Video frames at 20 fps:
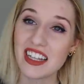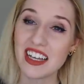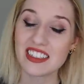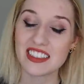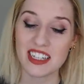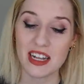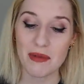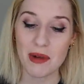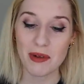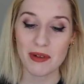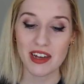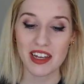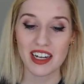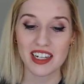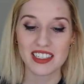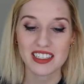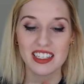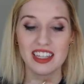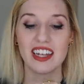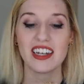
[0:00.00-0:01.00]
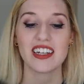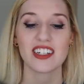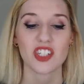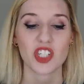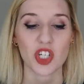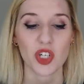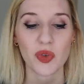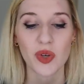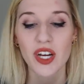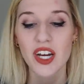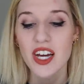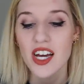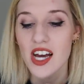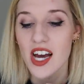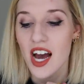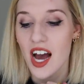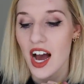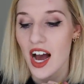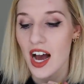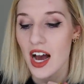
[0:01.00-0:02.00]
last time I ran into that issue.
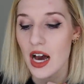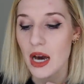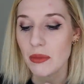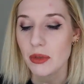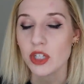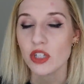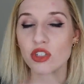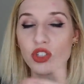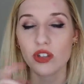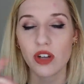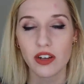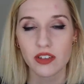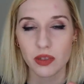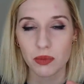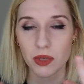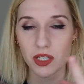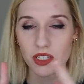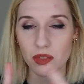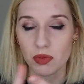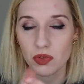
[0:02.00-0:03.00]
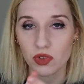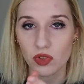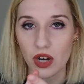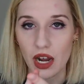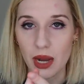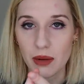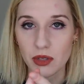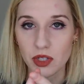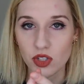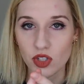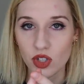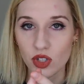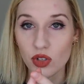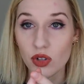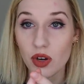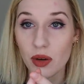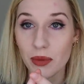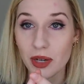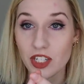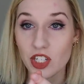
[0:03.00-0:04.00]
Um, you do have to be subscribed
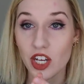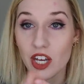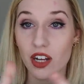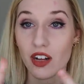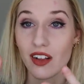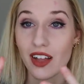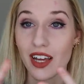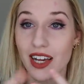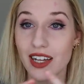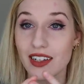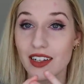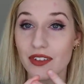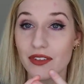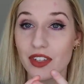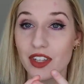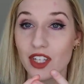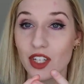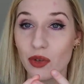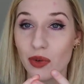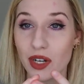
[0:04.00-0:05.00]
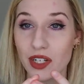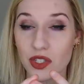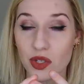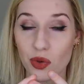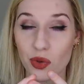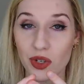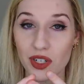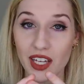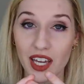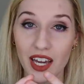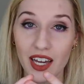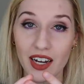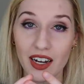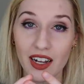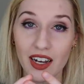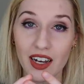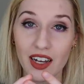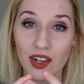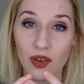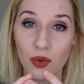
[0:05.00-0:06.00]
to my channel and live in the US or
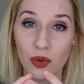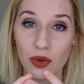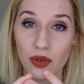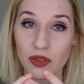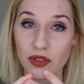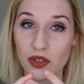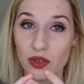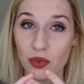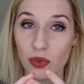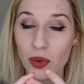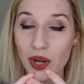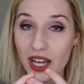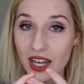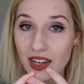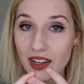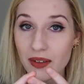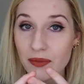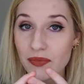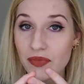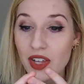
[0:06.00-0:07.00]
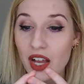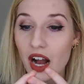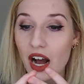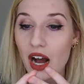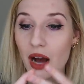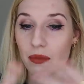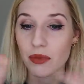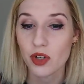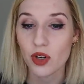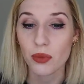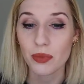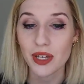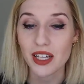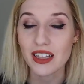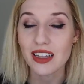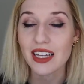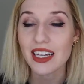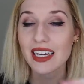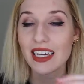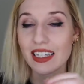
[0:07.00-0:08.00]
Canada in order to win. Um, there will be a
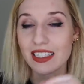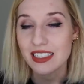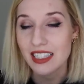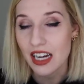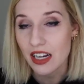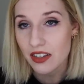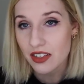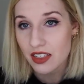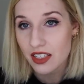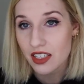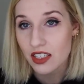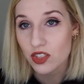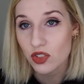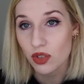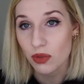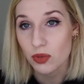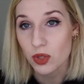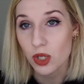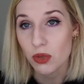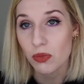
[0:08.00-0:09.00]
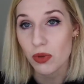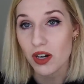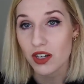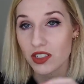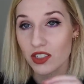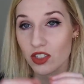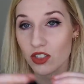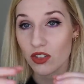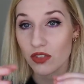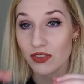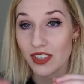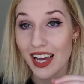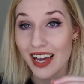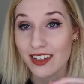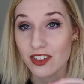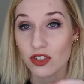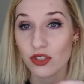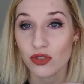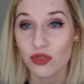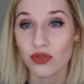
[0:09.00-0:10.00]
link down in the description box. You have to
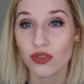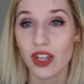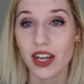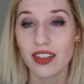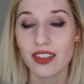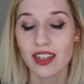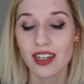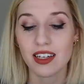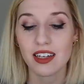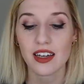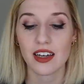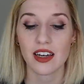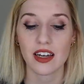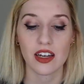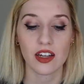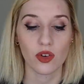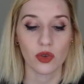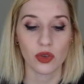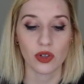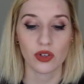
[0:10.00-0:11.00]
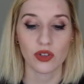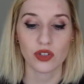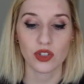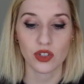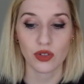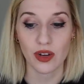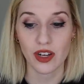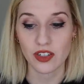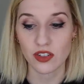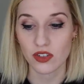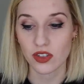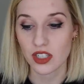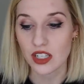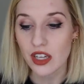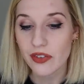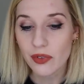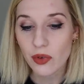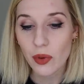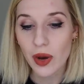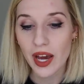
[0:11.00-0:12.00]
enter through that link in order to enter the
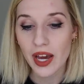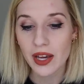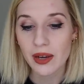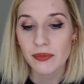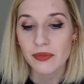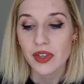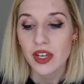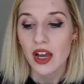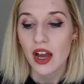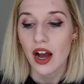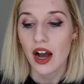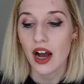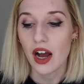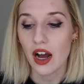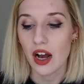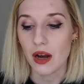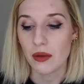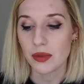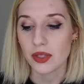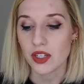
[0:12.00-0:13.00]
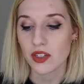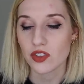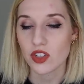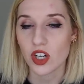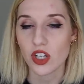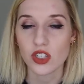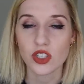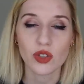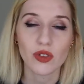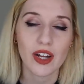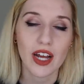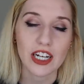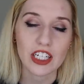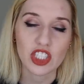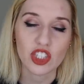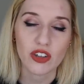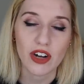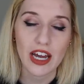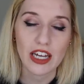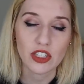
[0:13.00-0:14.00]
giveaway. Um, there's also an
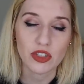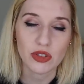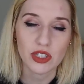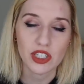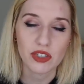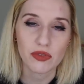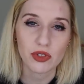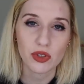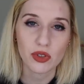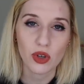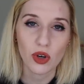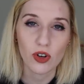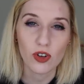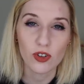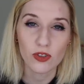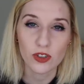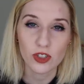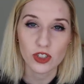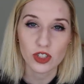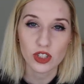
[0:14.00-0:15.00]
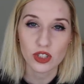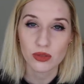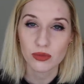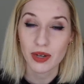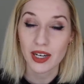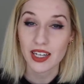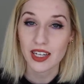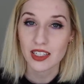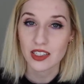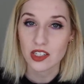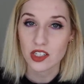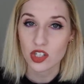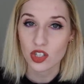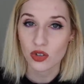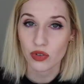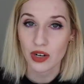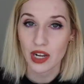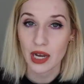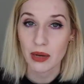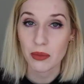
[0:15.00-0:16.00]
extra entry if you go over to my
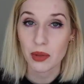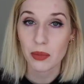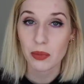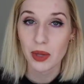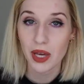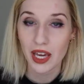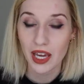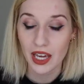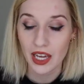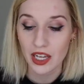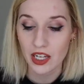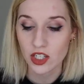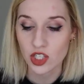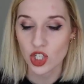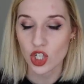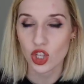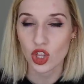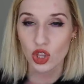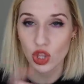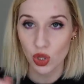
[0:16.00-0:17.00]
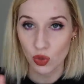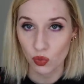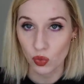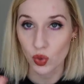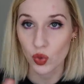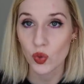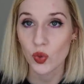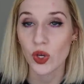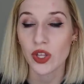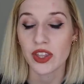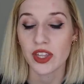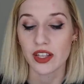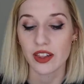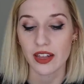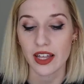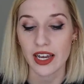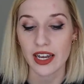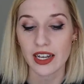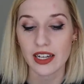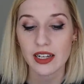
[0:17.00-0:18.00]
Instagram page through the
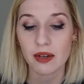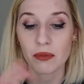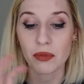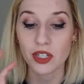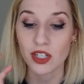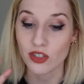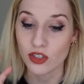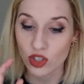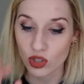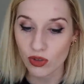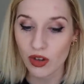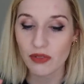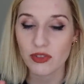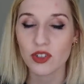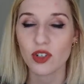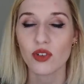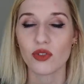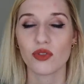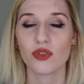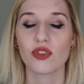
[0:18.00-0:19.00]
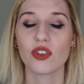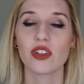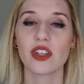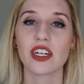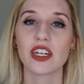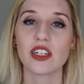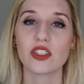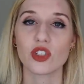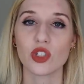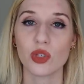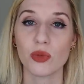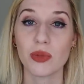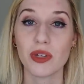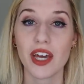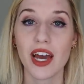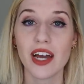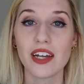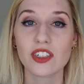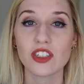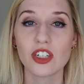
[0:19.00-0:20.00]
link, but you do have to go through the link to
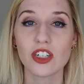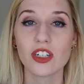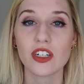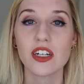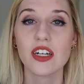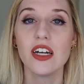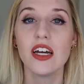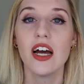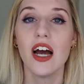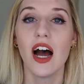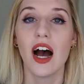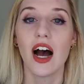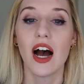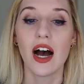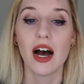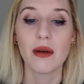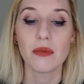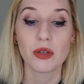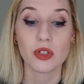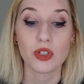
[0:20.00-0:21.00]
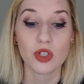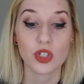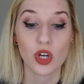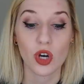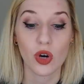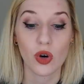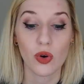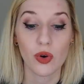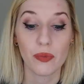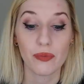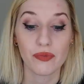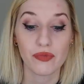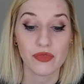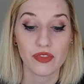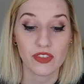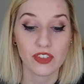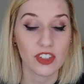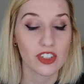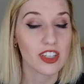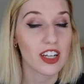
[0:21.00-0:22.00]
be entered. Um, so
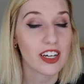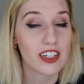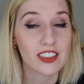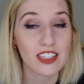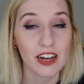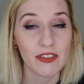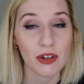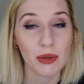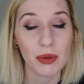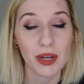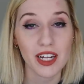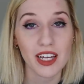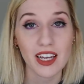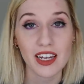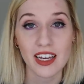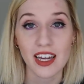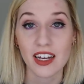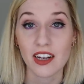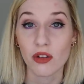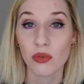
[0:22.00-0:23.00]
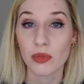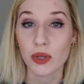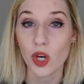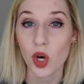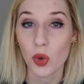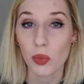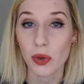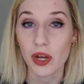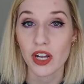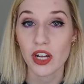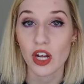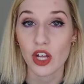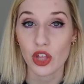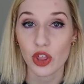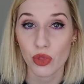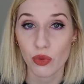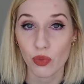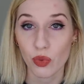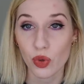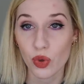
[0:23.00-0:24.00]
good luck to everybody. Again, it will be open
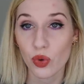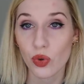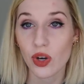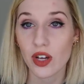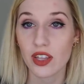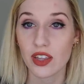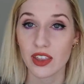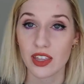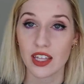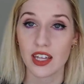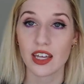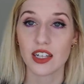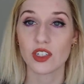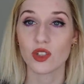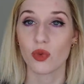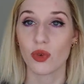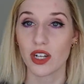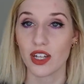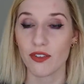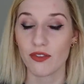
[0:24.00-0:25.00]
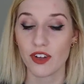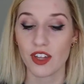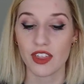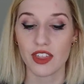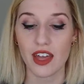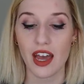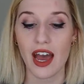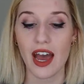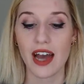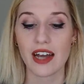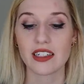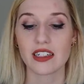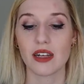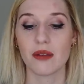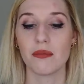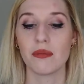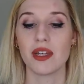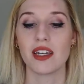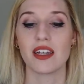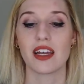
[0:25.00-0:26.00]
through the 25th at
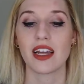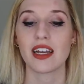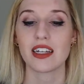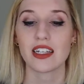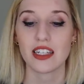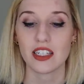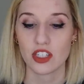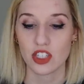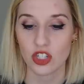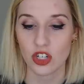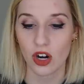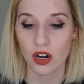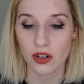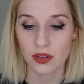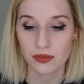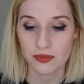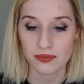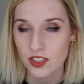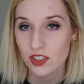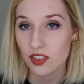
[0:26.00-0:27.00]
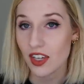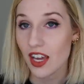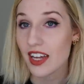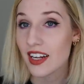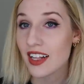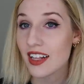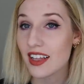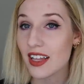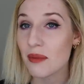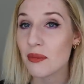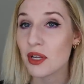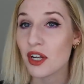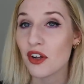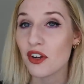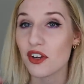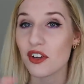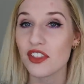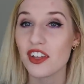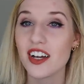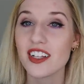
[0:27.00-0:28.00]
midnight Eastern. So again, let me know
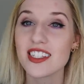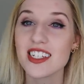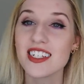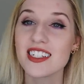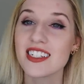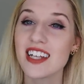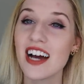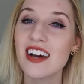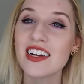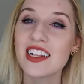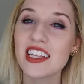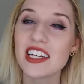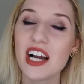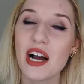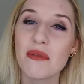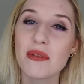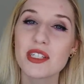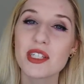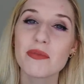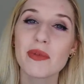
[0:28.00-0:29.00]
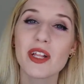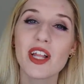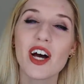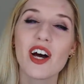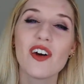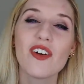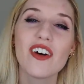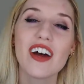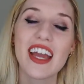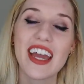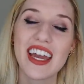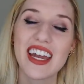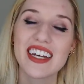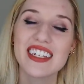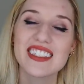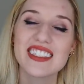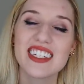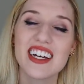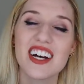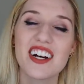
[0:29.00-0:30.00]
your thoughts down in the comments below
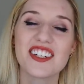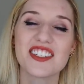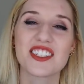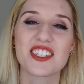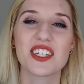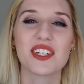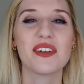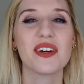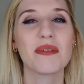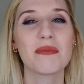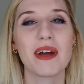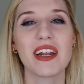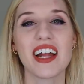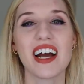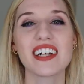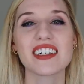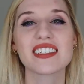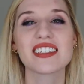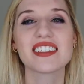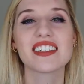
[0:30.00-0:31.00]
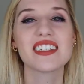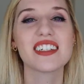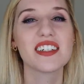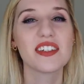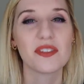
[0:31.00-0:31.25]
and I'll see you in my next